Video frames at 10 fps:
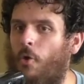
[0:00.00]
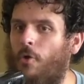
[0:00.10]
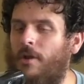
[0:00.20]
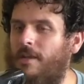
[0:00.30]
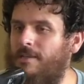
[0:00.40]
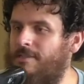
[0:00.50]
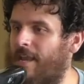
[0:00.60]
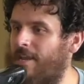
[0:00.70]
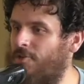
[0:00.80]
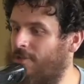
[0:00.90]

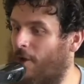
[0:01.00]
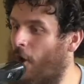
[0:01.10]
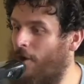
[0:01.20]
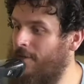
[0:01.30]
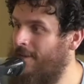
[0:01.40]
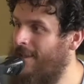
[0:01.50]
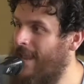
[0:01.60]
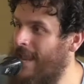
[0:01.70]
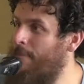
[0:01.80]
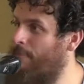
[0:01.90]
organizations, there aren't
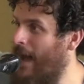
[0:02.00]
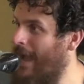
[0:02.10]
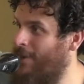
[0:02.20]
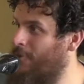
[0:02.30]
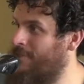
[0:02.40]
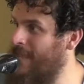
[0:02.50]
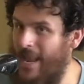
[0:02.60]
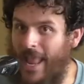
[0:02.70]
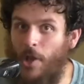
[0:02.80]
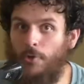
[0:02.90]
empires
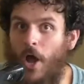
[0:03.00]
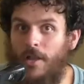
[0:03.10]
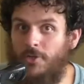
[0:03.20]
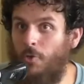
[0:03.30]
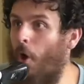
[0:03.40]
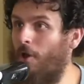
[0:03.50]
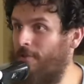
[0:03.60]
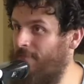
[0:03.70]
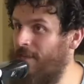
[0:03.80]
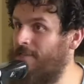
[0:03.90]
that held on to all
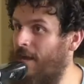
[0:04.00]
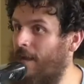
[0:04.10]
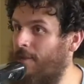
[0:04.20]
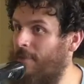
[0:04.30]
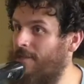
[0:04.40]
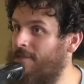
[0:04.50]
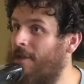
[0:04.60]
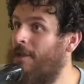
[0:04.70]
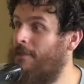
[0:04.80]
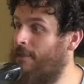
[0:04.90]
of these documents.
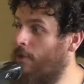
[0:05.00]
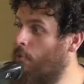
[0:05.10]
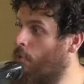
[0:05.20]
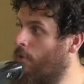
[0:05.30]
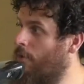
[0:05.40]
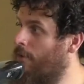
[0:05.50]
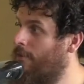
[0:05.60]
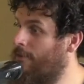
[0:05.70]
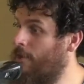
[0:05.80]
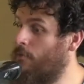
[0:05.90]
There were,
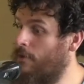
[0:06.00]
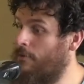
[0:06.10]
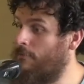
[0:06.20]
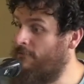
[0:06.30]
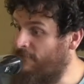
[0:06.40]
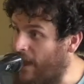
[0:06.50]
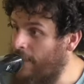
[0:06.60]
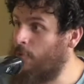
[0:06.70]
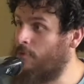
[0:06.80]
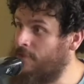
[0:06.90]
there were
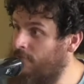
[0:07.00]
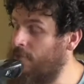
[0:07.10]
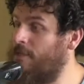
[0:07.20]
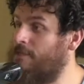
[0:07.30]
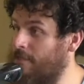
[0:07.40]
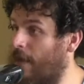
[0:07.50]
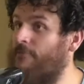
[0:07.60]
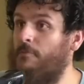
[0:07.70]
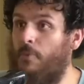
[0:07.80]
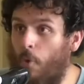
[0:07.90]
followers of Jesus,
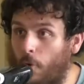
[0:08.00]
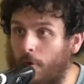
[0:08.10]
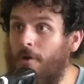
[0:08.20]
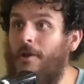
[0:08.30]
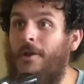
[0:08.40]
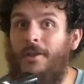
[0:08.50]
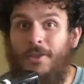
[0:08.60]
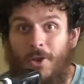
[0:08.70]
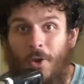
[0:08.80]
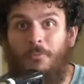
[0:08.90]
often poor,
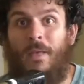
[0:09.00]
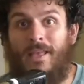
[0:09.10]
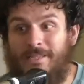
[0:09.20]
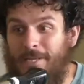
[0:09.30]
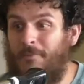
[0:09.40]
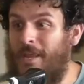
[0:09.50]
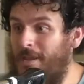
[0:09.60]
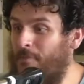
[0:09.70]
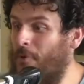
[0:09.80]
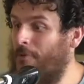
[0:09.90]
you know, peasant
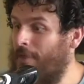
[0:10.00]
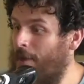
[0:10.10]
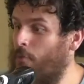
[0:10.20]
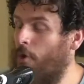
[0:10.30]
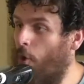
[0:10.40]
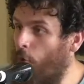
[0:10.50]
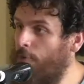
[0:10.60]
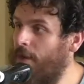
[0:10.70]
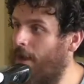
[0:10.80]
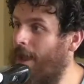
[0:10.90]
people that were
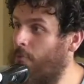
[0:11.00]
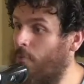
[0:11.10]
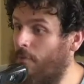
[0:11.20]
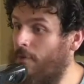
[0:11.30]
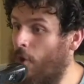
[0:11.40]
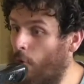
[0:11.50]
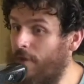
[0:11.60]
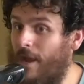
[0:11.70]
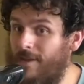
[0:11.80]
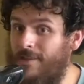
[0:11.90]
holding on and
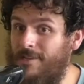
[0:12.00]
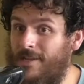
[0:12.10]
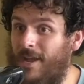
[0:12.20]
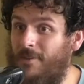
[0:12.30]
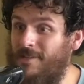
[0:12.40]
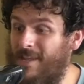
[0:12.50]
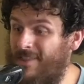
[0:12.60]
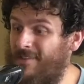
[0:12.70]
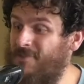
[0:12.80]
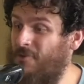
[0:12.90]
holding on to these documents,
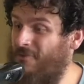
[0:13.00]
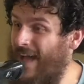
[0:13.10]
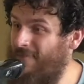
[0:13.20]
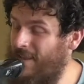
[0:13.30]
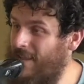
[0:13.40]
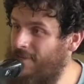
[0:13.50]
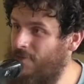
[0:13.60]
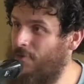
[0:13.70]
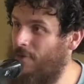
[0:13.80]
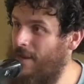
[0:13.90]
and they've survived
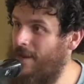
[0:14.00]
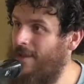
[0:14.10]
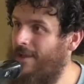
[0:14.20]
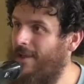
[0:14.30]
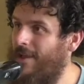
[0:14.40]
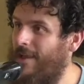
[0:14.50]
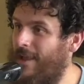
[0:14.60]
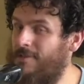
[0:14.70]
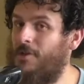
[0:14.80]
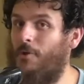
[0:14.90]
history. Mm-hmm.
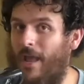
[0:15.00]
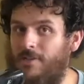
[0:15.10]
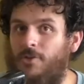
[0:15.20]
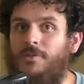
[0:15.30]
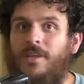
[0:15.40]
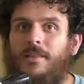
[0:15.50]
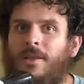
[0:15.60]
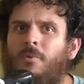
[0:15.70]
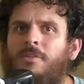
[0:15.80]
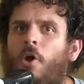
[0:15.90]
And so, as you said,
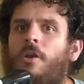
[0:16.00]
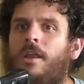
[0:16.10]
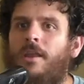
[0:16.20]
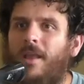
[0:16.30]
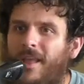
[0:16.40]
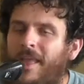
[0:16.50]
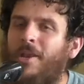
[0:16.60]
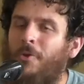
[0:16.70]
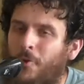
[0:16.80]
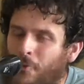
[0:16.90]
there was already
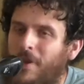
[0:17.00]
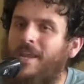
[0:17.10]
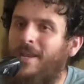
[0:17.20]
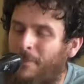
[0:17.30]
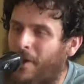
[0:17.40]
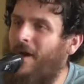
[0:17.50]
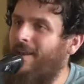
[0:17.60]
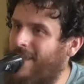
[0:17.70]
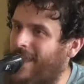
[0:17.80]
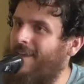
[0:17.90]
an agreed
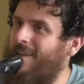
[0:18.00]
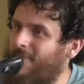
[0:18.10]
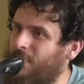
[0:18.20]
upon canon.